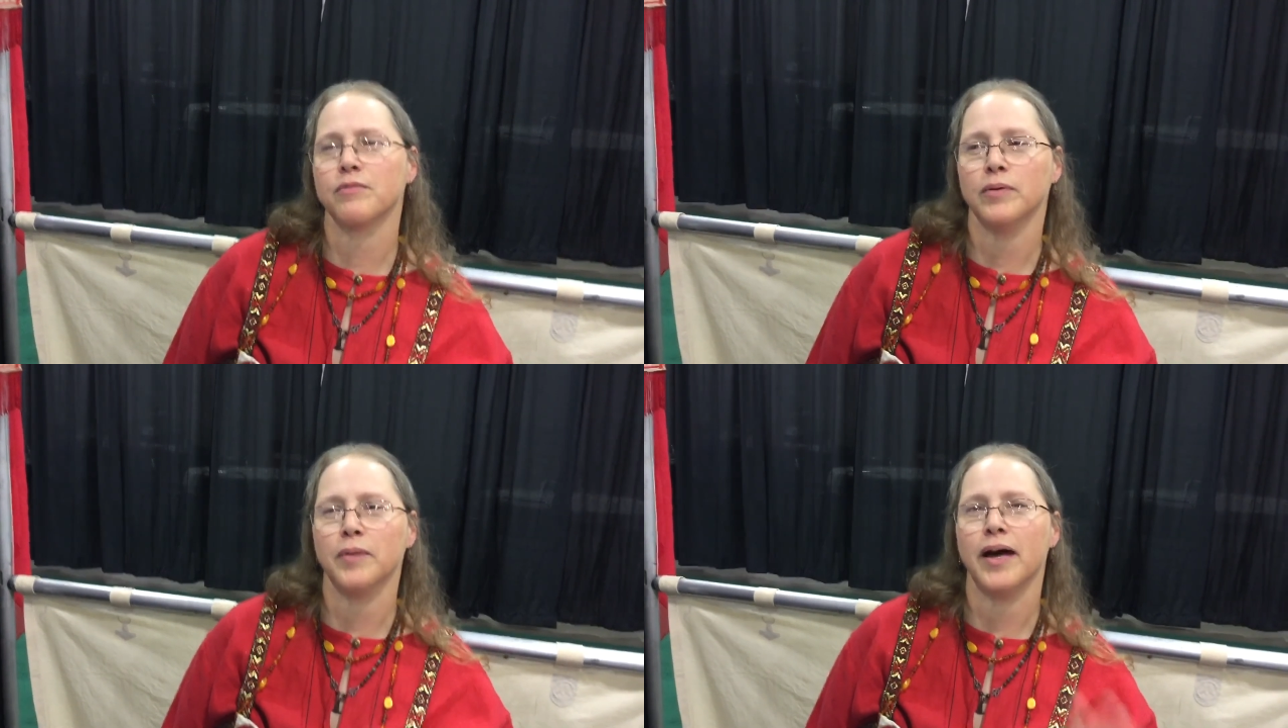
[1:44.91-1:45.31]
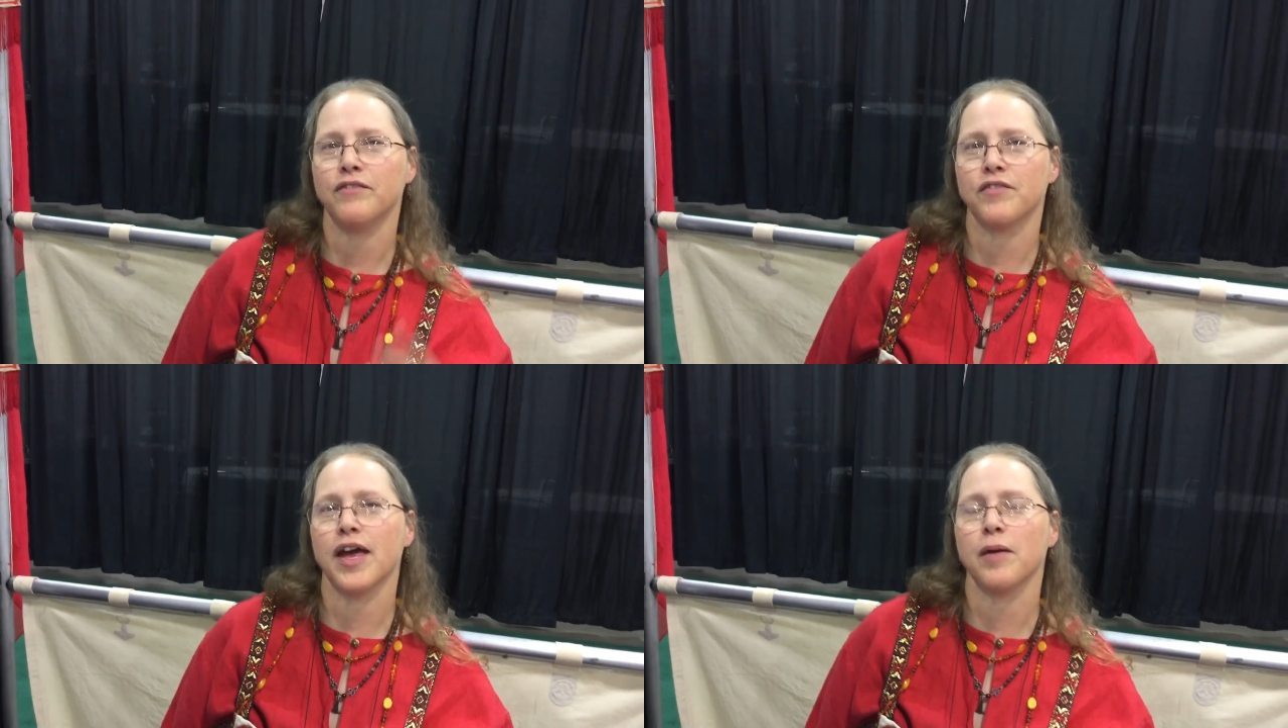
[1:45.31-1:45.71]
we'll have
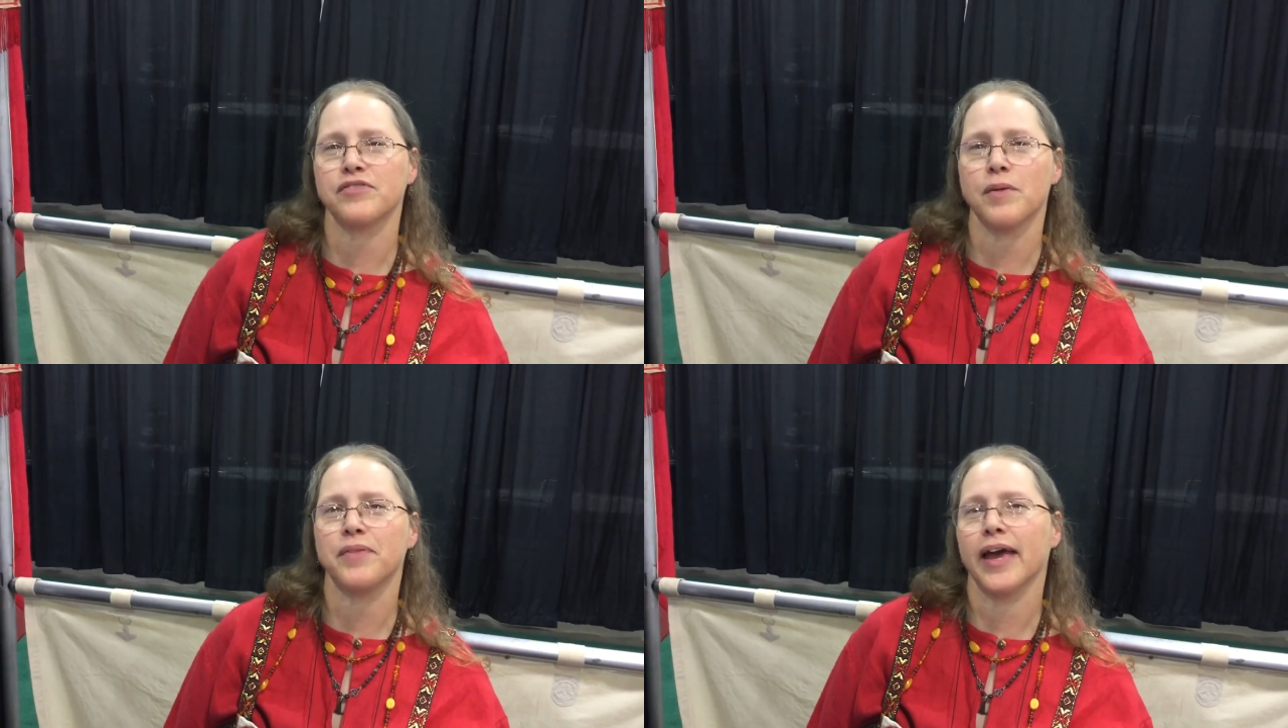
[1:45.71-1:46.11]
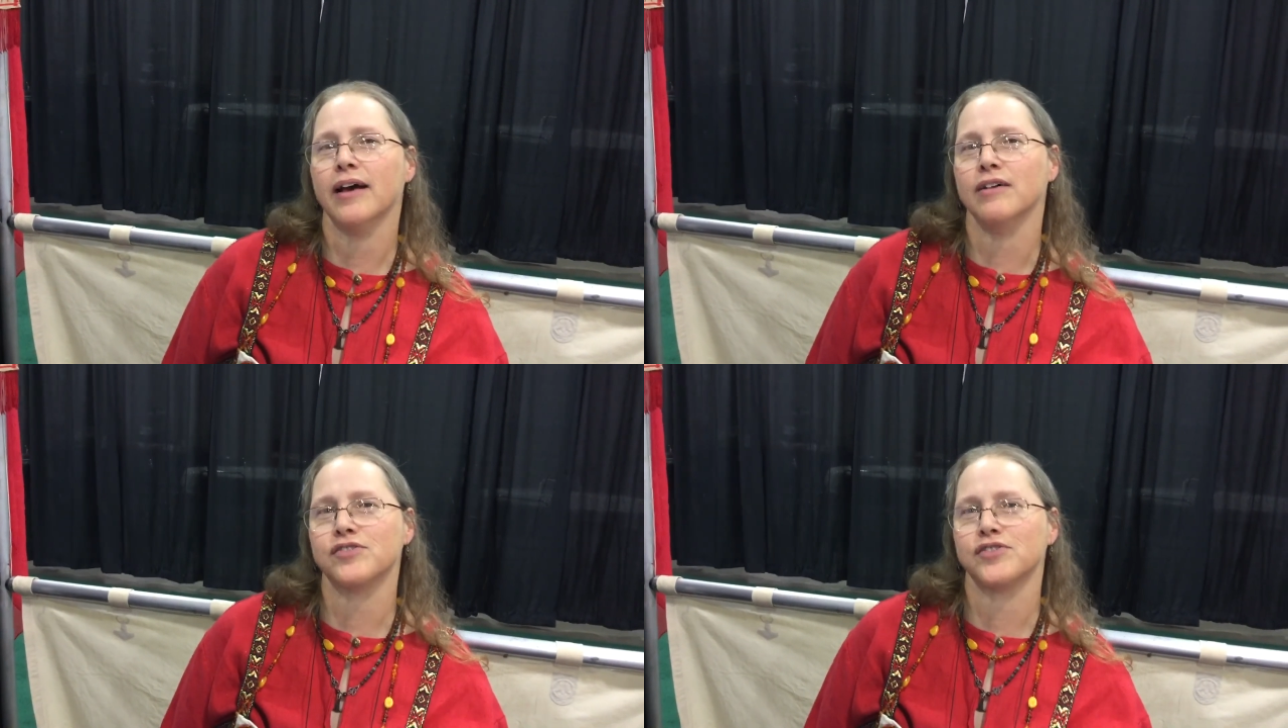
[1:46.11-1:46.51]
to think of something
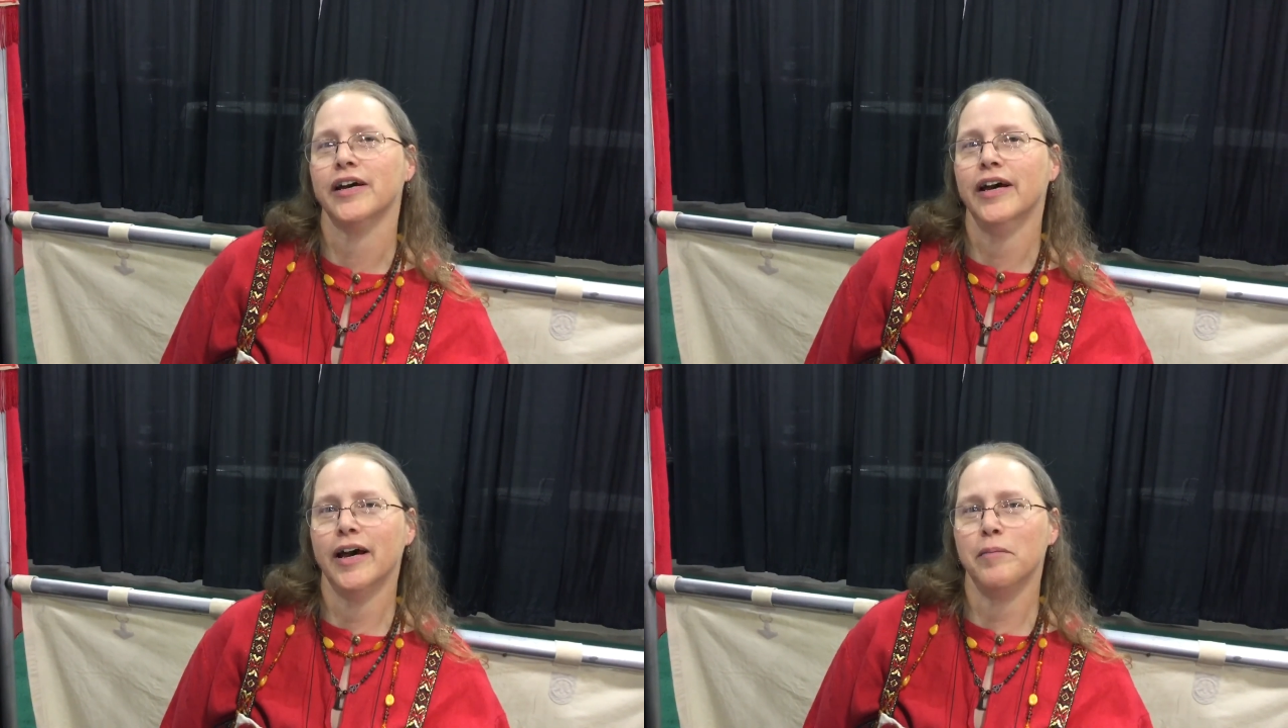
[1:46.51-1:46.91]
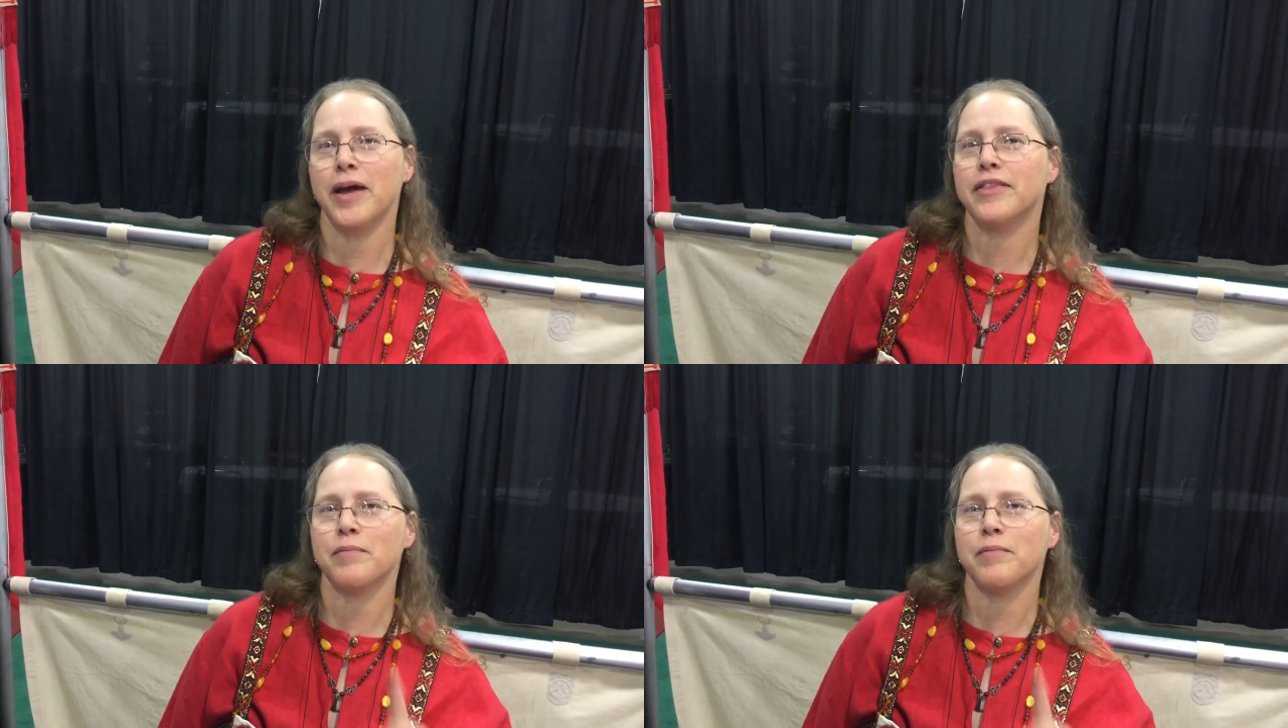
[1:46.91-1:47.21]
else. Made